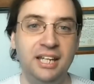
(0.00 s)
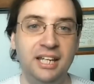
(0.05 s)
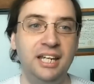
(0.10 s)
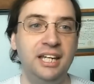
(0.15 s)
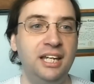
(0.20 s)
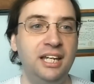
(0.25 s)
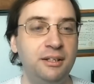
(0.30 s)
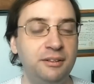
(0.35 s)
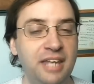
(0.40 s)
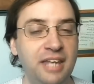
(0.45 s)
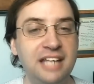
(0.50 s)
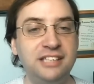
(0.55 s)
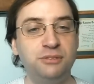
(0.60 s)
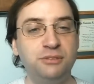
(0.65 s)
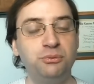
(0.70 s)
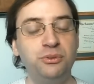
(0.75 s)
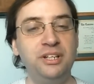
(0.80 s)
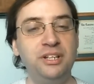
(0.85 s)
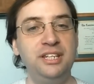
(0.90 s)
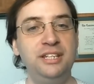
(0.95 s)
And that's
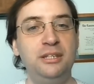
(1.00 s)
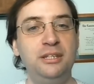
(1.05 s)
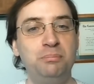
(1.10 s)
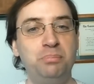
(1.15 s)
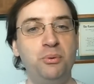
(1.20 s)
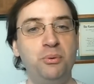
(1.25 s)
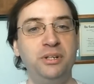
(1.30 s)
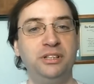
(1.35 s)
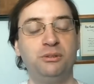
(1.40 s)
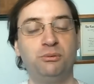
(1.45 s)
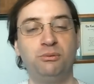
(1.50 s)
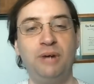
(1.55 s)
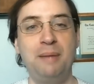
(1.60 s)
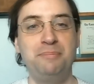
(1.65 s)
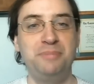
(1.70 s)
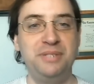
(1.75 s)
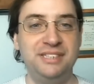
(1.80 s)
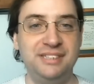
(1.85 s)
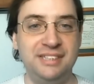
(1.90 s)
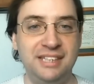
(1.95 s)
really the point to
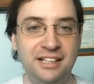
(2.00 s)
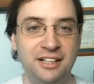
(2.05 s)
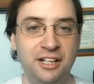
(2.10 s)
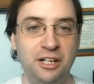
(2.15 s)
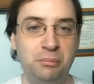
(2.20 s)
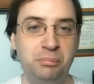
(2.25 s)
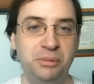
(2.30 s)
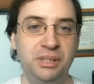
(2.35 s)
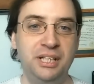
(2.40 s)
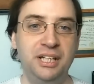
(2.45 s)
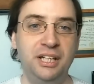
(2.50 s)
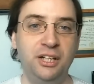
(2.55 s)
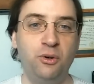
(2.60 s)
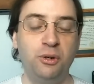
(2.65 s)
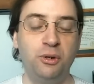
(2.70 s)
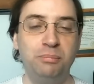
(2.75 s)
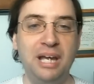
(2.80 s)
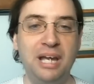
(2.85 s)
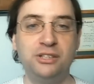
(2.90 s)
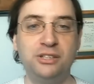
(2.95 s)
wrap this thing up,
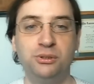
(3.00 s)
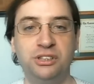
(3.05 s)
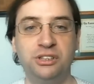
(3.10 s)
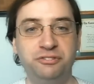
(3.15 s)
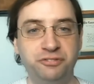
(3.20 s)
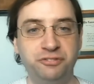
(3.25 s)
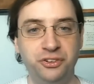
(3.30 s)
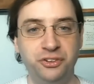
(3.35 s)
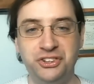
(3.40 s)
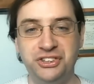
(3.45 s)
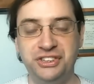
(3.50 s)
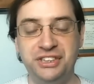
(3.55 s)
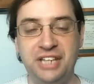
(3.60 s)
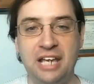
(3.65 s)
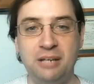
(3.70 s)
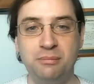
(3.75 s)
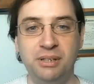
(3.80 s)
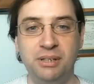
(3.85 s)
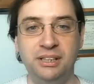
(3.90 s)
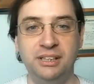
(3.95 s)
going back to our first
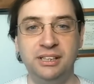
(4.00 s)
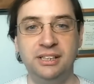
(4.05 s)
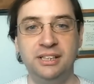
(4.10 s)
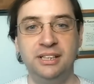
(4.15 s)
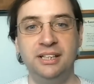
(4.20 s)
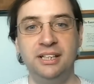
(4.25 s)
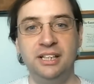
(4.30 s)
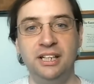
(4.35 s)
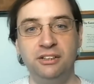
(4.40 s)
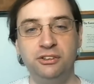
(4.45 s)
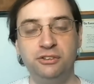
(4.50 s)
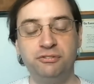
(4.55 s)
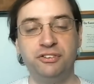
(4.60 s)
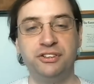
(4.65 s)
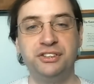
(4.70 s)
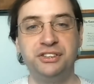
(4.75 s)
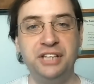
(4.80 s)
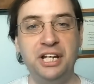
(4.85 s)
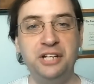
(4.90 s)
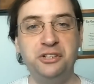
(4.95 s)
segment. For
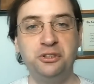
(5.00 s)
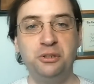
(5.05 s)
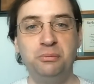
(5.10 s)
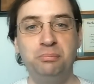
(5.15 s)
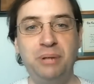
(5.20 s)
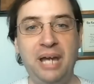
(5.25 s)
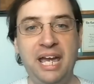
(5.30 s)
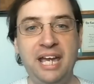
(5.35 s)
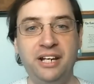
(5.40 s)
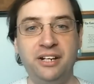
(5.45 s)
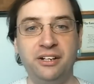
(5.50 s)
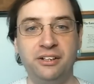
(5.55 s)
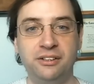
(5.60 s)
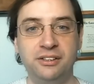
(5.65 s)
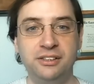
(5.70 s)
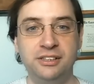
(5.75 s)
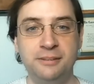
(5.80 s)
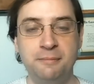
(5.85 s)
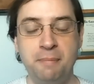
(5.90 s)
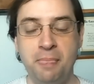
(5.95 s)
central
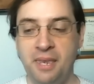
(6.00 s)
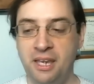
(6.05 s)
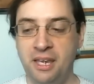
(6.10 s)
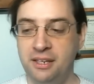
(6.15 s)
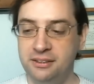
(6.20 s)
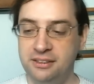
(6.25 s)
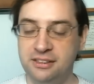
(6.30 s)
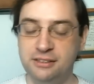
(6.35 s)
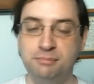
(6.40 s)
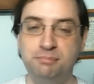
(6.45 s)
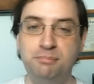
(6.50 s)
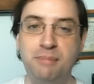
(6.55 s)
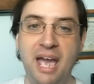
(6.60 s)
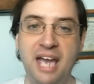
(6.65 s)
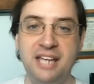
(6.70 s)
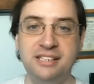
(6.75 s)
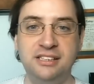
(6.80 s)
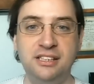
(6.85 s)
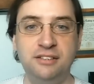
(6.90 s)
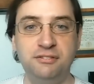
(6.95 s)
bankers, this
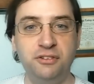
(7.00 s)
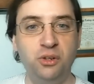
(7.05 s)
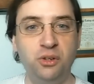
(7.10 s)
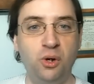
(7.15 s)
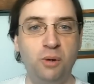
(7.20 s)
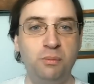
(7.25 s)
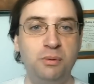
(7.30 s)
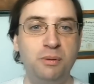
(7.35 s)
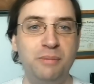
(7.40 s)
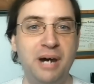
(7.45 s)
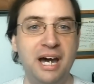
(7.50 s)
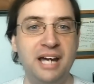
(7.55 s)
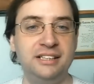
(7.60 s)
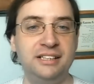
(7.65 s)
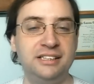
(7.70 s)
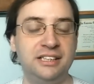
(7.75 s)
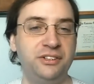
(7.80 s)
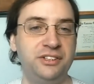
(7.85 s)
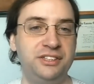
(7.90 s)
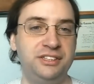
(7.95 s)
massive global
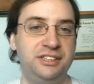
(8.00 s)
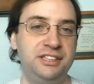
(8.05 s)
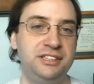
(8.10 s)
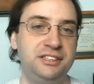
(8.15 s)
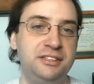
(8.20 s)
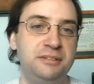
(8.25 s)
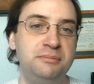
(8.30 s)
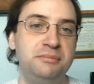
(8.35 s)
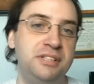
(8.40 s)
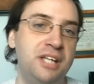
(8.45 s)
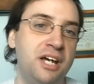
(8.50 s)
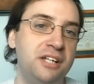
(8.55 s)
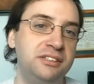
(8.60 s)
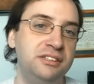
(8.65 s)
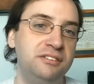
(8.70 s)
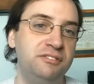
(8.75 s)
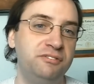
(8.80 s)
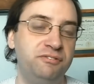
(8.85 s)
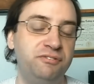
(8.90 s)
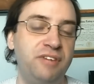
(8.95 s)
monetary system
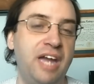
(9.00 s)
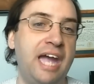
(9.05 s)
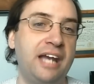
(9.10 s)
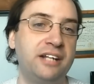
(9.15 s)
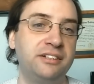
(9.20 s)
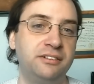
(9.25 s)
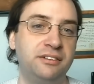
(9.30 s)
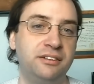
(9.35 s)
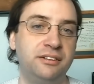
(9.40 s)
doesn't factor.